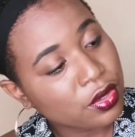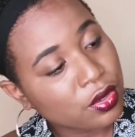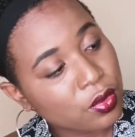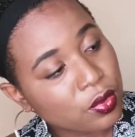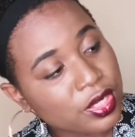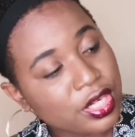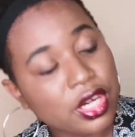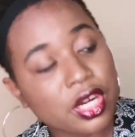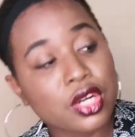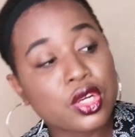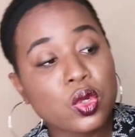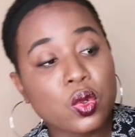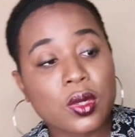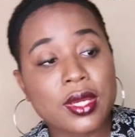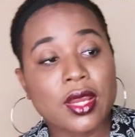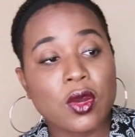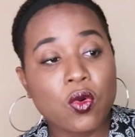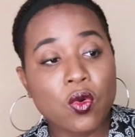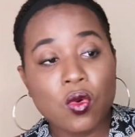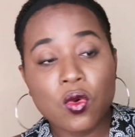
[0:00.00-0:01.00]
No, there are
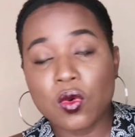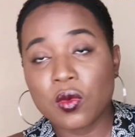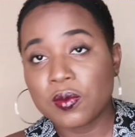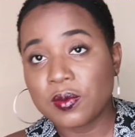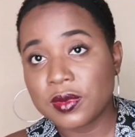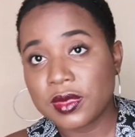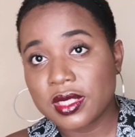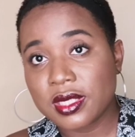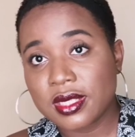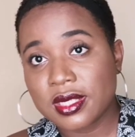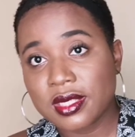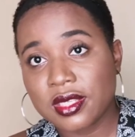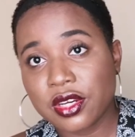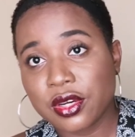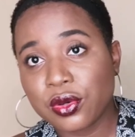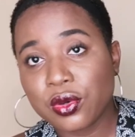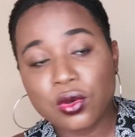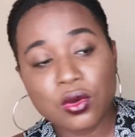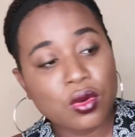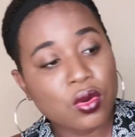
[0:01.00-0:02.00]
no combs.
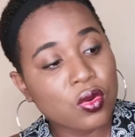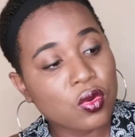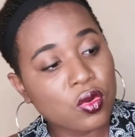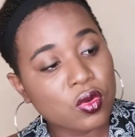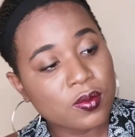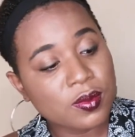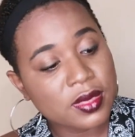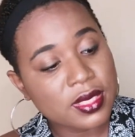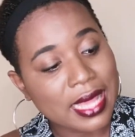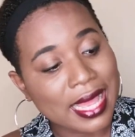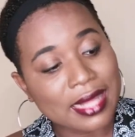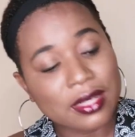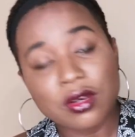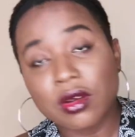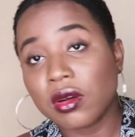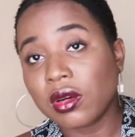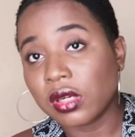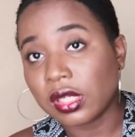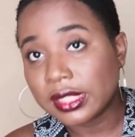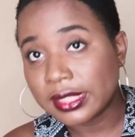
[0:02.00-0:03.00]
There are no combs
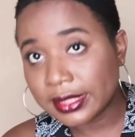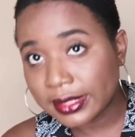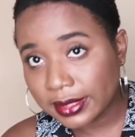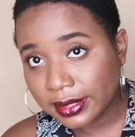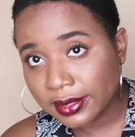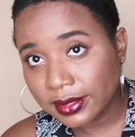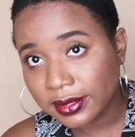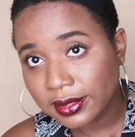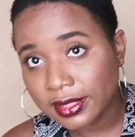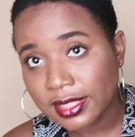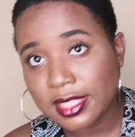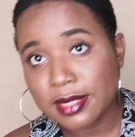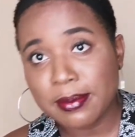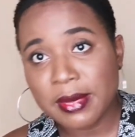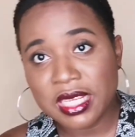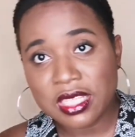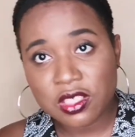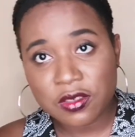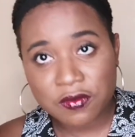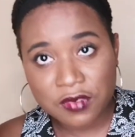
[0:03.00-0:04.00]
at all.
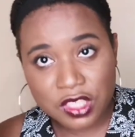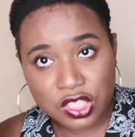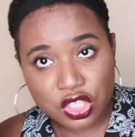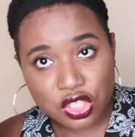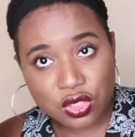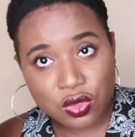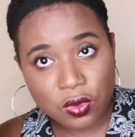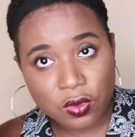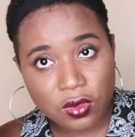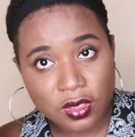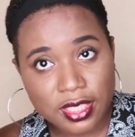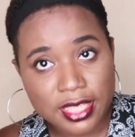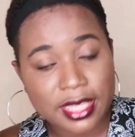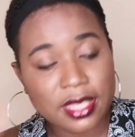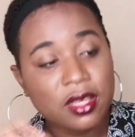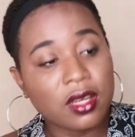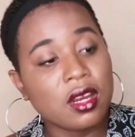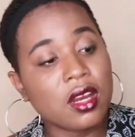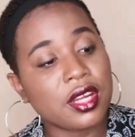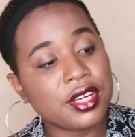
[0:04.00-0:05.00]
It's meant to fit
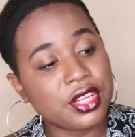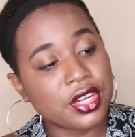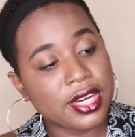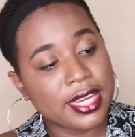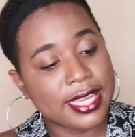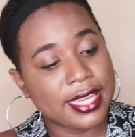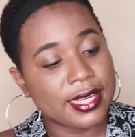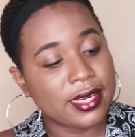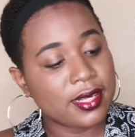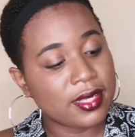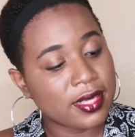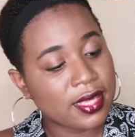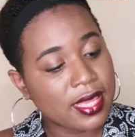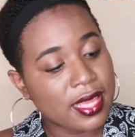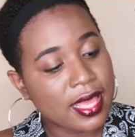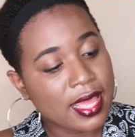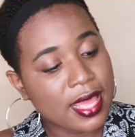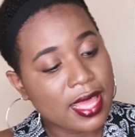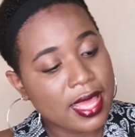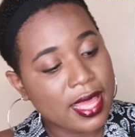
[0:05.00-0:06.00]
snugly on your head.